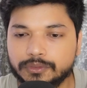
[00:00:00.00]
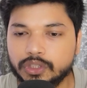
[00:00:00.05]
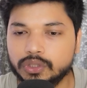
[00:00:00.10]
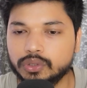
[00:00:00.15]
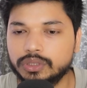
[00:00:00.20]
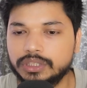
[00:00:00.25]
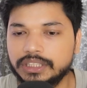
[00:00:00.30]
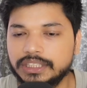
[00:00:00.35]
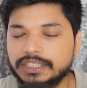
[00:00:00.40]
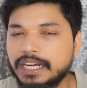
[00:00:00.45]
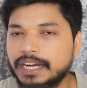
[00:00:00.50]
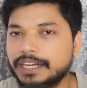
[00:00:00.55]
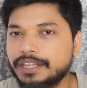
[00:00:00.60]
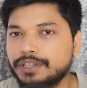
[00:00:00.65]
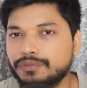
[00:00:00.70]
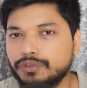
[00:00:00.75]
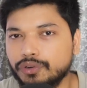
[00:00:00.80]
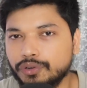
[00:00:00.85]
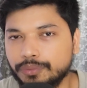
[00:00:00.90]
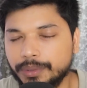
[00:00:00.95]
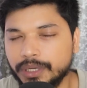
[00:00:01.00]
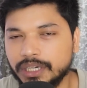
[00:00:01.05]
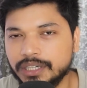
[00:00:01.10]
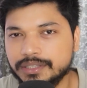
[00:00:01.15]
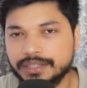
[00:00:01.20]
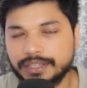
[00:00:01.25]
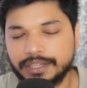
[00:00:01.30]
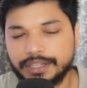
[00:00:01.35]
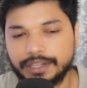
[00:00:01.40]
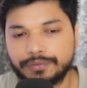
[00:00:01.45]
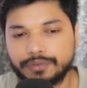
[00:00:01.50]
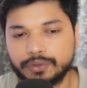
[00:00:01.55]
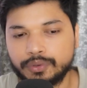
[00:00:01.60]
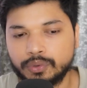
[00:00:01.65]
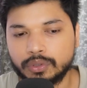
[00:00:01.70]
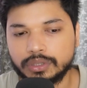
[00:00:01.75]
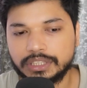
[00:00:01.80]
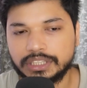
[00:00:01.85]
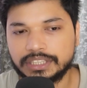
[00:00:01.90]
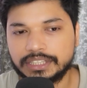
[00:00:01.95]
So these are the four pillars. If you
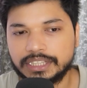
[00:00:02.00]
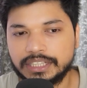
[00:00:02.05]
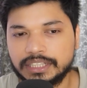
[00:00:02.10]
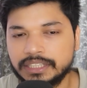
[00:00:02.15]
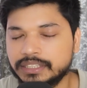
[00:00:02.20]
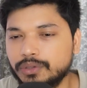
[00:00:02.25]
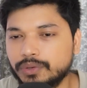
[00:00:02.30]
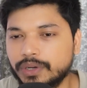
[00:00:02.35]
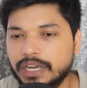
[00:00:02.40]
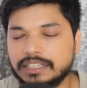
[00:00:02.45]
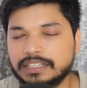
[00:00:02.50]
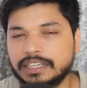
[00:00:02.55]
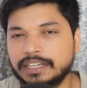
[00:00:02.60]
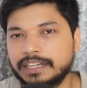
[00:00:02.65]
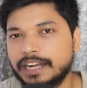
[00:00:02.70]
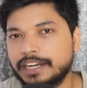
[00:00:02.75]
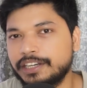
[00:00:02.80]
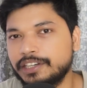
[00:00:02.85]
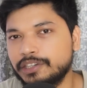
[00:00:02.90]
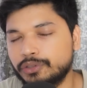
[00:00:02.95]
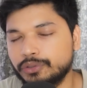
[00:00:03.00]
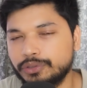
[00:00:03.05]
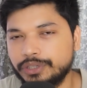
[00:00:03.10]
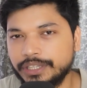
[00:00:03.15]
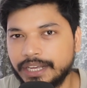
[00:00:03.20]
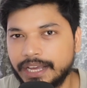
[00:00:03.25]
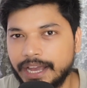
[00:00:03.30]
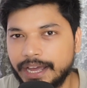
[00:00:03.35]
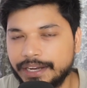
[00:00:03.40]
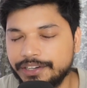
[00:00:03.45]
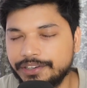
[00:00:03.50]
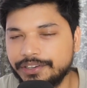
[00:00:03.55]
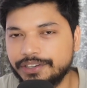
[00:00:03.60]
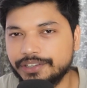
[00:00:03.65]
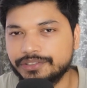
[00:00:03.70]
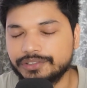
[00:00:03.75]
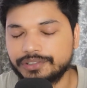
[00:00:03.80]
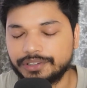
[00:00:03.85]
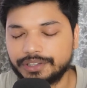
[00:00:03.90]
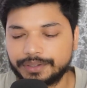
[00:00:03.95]
know these things, you guys can get into the any
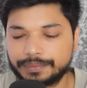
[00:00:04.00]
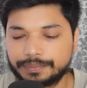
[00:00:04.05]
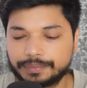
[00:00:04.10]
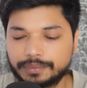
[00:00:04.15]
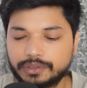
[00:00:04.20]
industry.